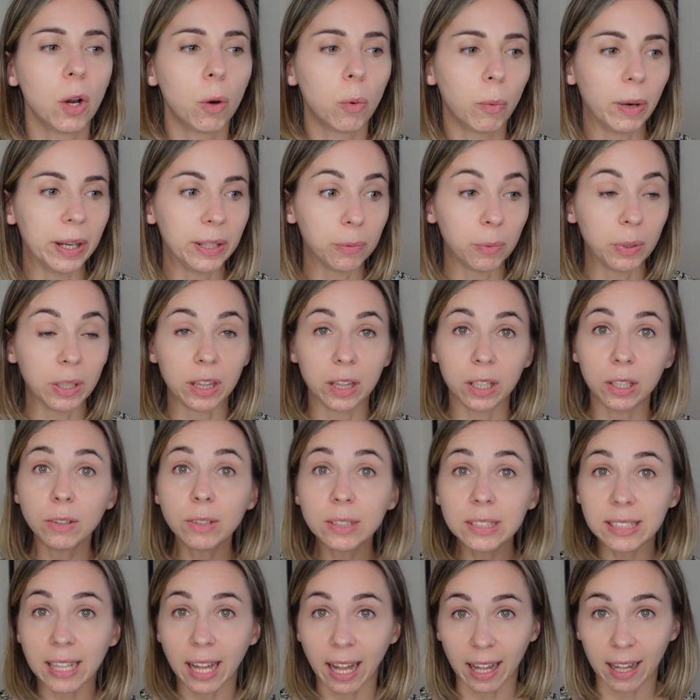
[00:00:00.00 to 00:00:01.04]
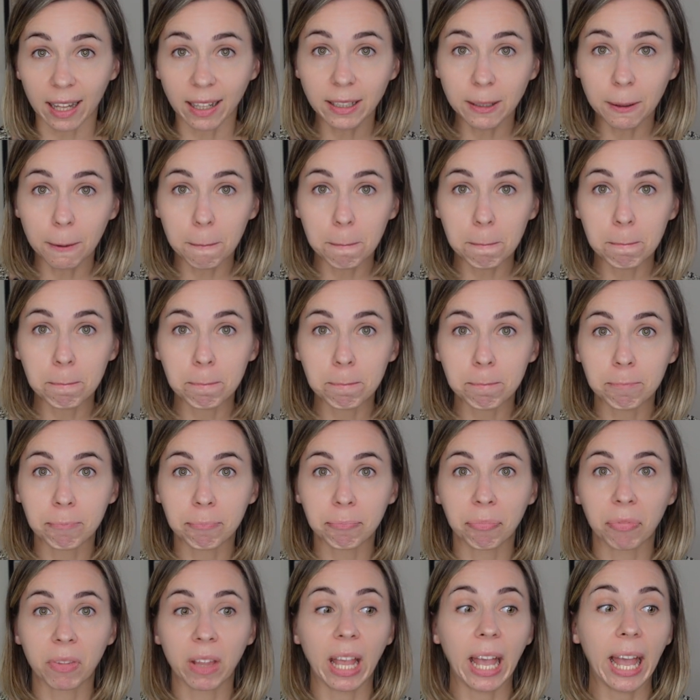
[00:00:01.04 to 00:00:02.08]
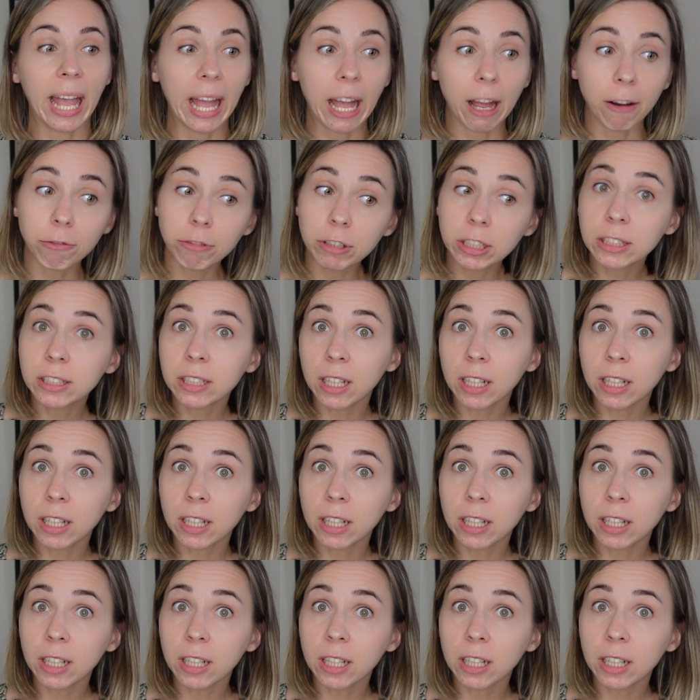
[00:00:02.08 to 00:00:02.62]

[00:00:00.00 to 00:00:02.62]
When we lose that, every